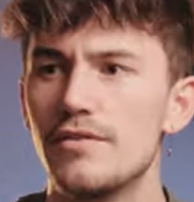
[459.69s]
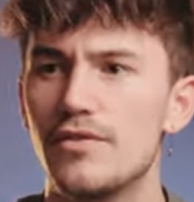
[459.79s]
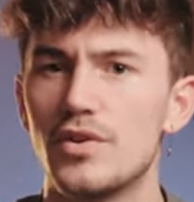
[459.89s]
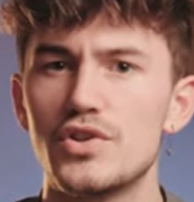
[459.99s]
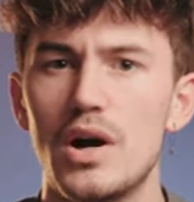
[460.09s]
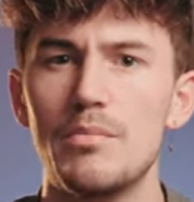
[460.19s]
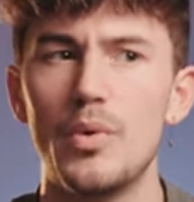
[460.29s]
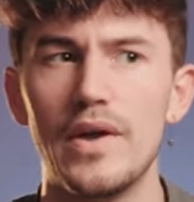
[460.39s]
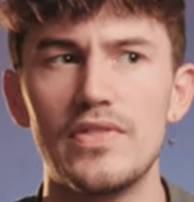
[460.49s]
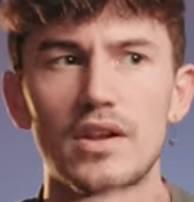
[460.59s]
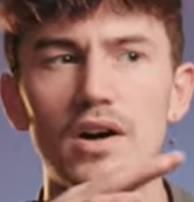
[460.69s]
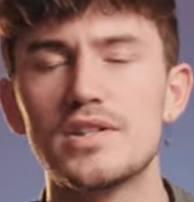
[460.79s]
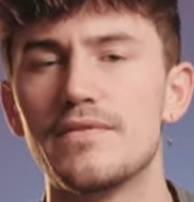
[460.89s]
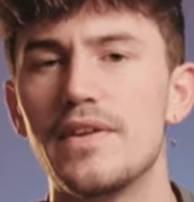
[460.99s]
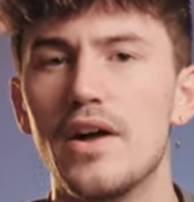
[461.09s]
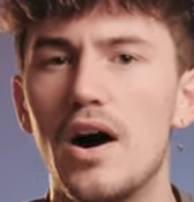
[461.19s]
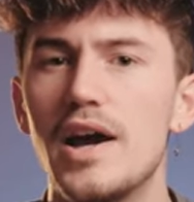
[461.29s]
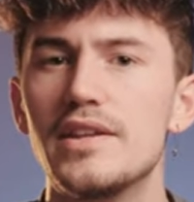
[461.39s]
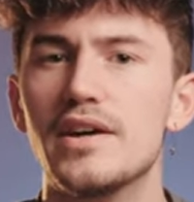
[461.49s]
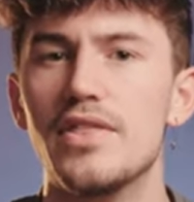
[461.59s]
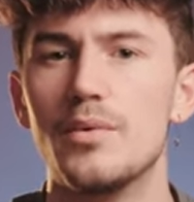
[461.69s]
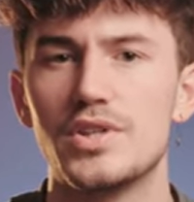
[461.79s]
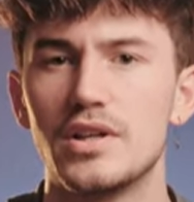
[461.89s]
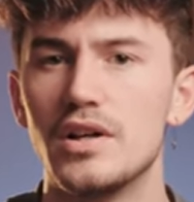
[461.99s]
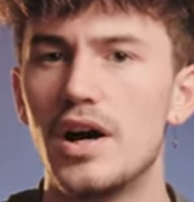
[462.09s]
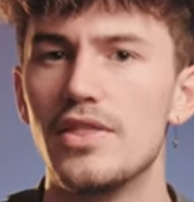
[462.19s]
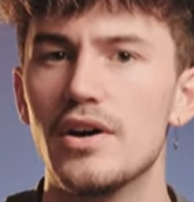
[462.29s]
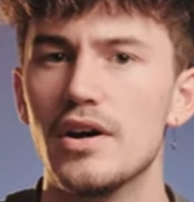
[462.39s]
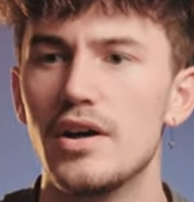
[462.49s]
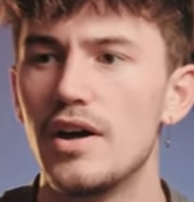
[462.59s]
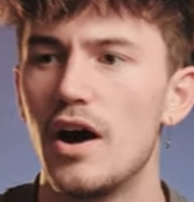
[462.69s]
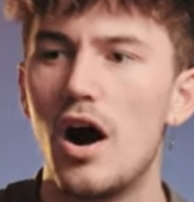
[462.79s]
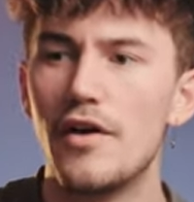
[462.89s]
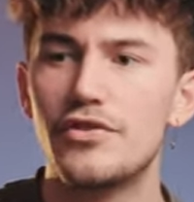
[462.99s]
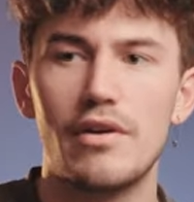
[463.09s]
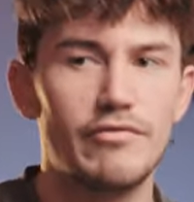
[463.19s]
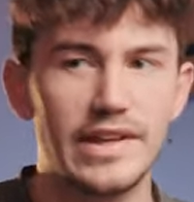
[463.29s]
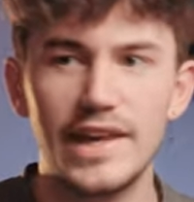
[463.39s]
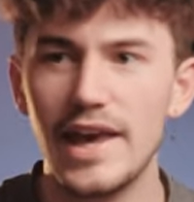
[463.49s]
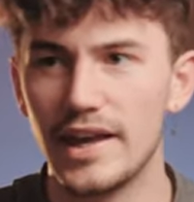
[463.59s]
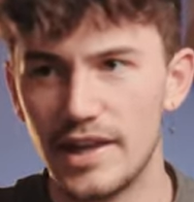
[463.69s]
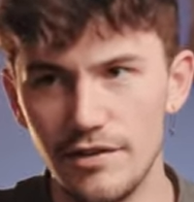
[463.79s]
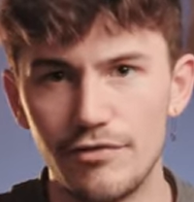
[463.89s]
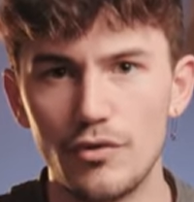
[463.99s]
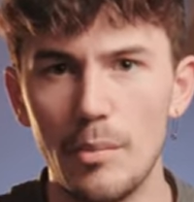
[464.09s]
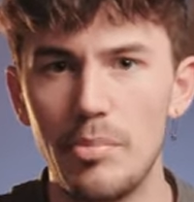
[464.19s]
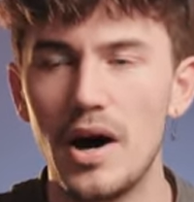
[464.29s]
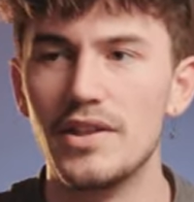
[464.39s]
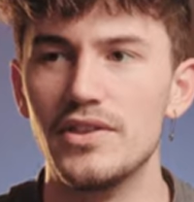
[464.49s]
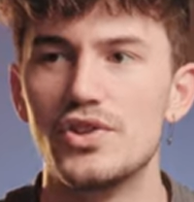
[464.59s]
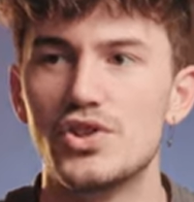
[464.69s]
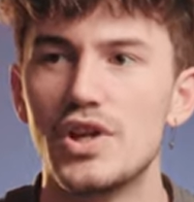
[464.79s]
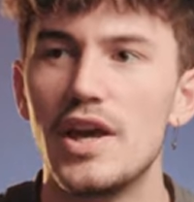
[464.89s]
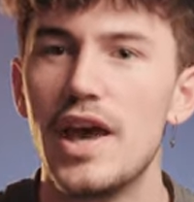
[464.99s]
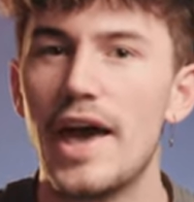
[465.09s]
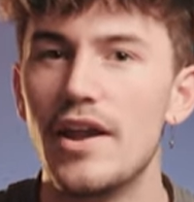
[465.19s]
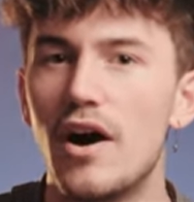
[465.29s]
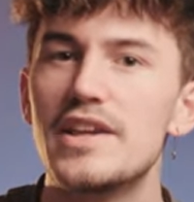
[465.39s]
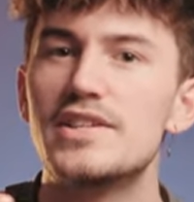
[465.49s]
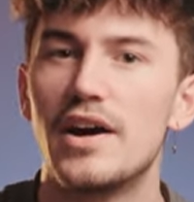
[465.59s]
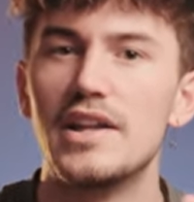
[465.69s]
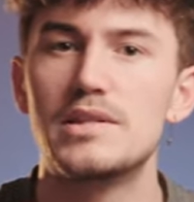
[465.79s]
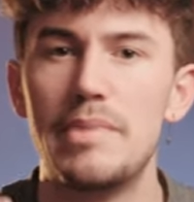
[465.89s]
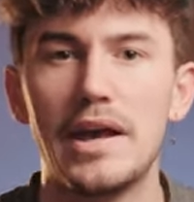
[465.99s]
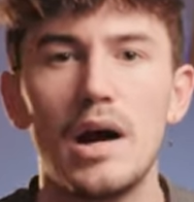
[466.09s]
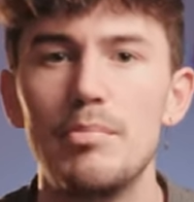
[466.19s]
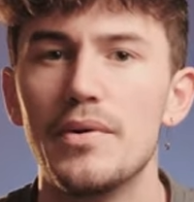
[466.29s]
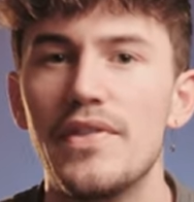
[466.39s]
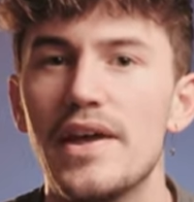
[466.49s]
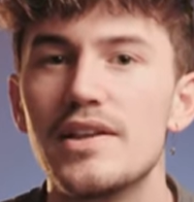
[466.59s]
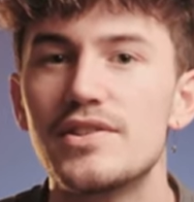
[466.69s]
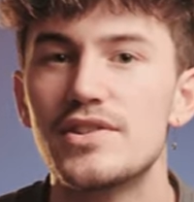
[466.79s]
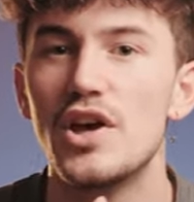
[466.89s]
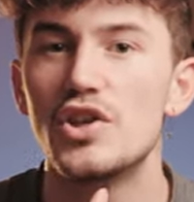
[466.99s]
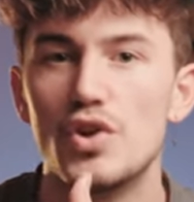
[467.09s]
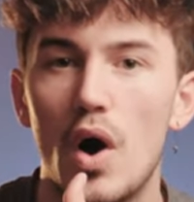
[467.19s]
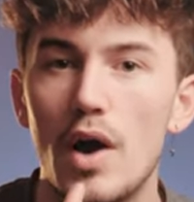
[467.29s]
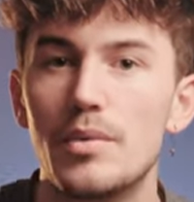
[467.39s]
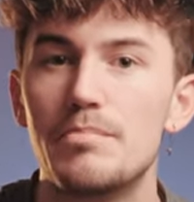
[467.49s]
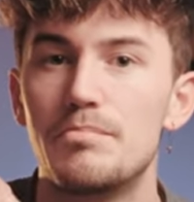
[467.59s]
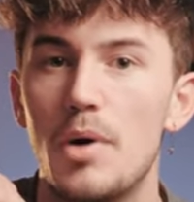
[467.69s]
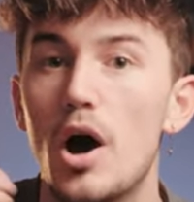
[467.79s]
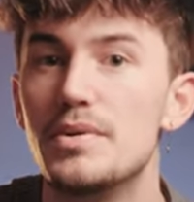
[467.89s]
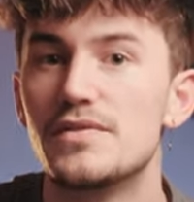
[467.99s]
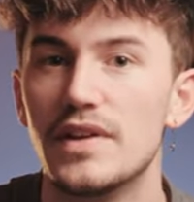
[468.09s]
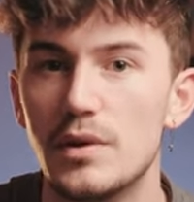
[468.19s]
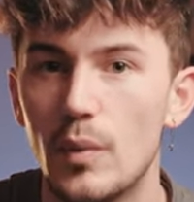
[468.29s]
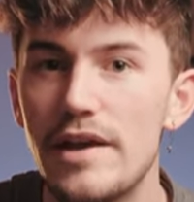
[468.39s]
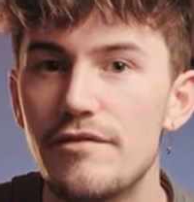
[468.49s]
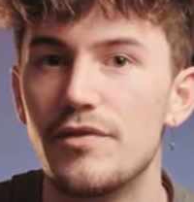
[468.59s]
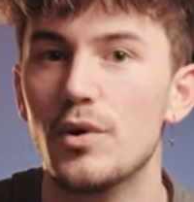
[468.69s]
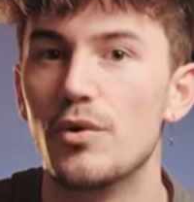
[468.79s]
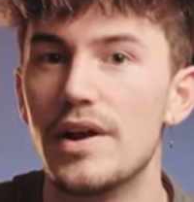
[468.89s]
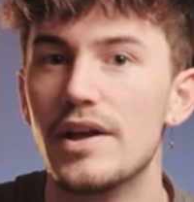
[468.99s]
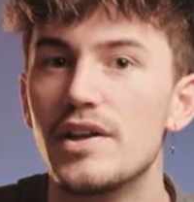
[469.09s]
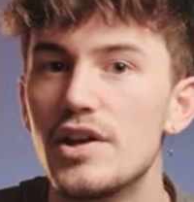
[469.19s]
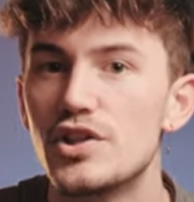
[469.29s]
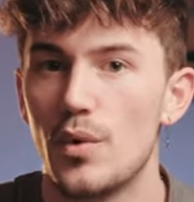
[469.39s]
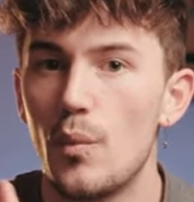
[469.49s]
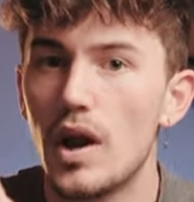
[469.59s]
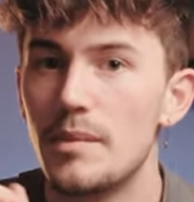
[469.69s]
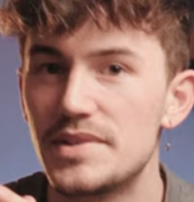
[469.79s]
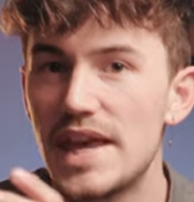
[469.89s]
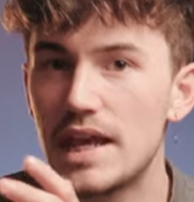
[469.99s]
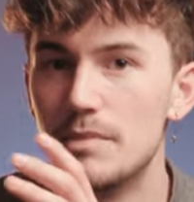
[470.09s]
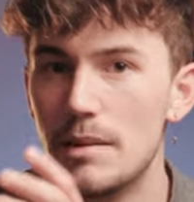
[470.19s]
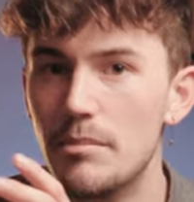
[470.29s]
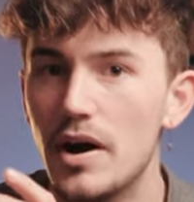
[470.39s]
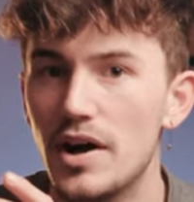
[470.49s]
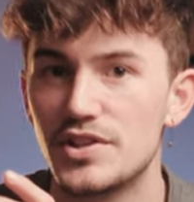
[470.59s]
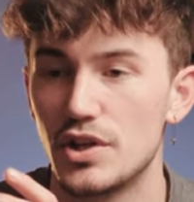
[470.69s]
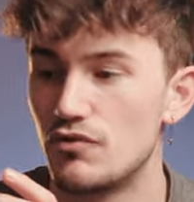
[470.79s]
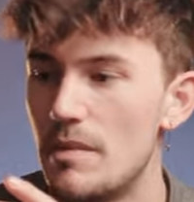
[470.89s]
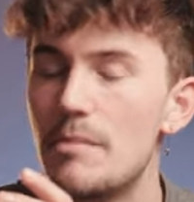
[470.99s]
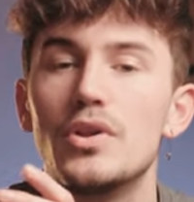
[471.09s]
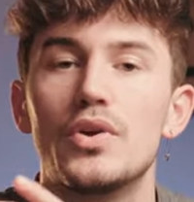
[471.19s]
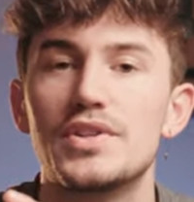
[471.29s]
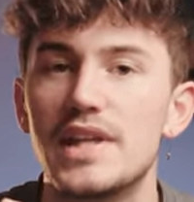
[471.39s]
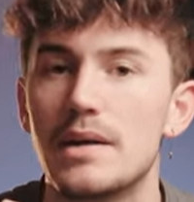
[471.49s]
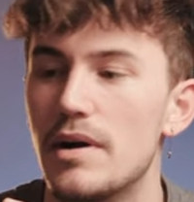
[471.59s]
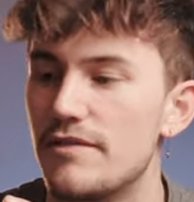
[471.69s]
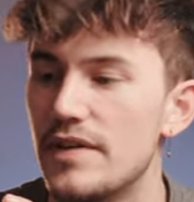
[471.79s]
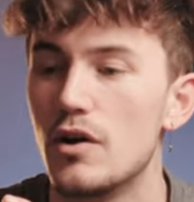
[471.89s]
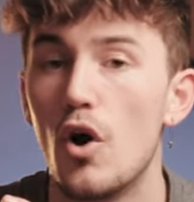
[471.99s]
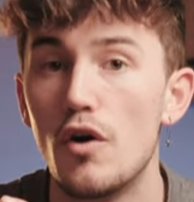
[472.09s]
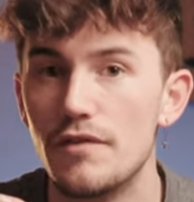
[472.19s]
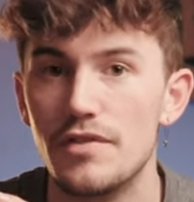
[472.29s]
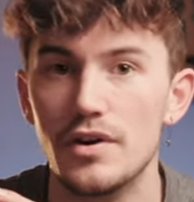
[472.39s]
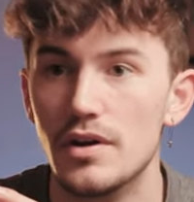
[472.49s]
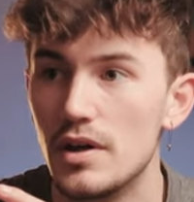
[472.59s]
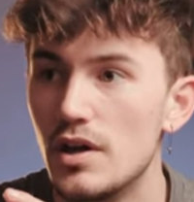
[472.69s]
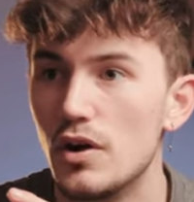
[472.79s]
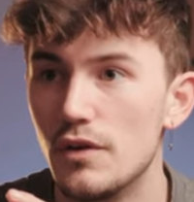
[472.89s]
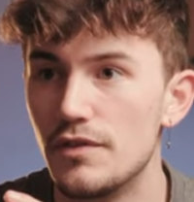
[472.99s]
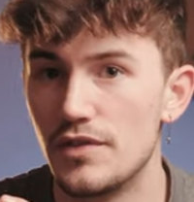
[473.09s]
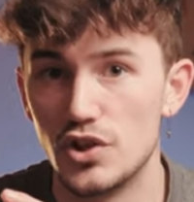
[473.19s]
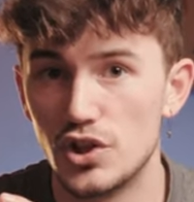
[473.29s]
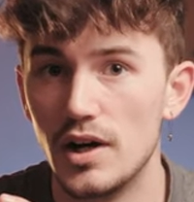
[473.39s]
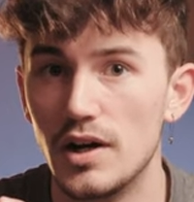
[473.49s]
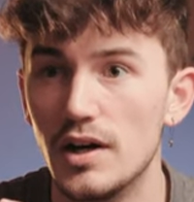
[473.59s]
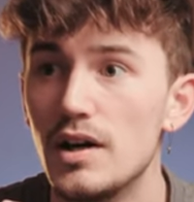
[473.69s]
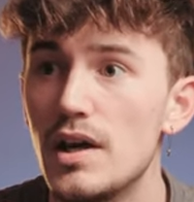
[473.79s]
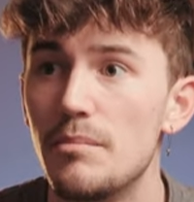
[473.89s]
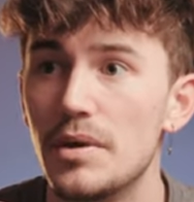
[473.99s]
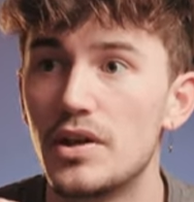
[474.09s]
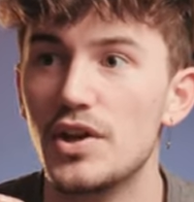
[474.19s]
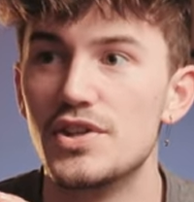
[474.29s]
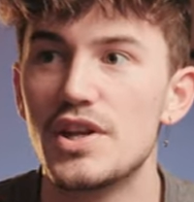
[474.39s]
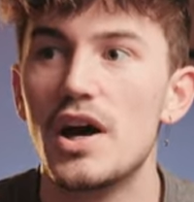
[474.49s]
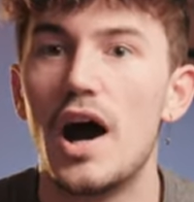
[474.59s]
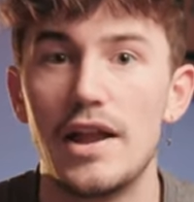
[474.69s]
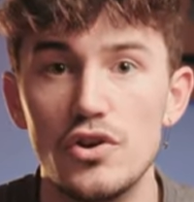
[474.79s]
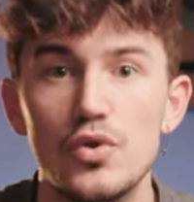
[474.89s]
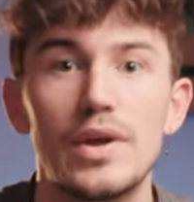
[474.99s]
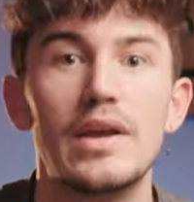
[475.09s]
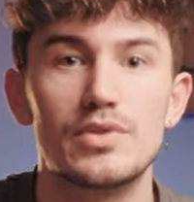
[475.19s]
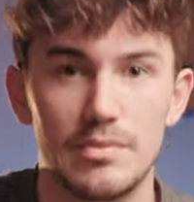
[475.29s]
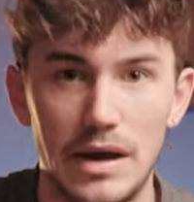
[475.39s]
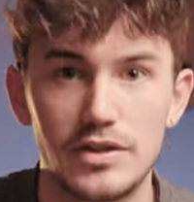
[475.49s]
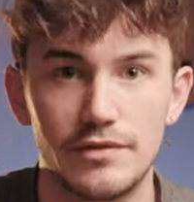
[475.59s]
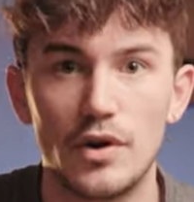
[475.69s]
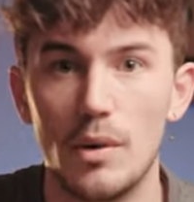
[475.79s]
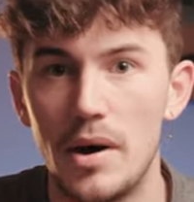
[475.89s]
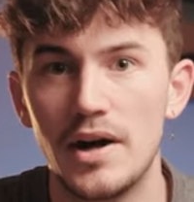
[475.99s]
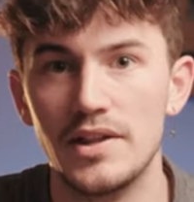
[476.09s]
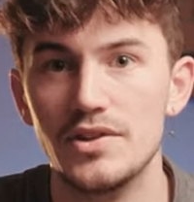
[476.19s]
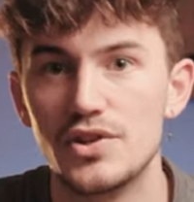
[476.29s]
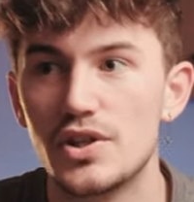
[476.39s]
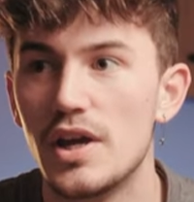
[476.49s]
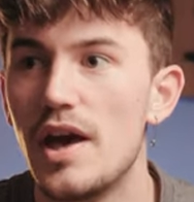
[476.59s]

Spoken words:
For example, in the last event that I done, there was a guy that after every kick, he threw a punch. And I started to pick up on this, so I would purposefully wait for it. So while I'm taking my burst, I'd remember not to take my finger off of the shutter because I knew he was about to throw a punch.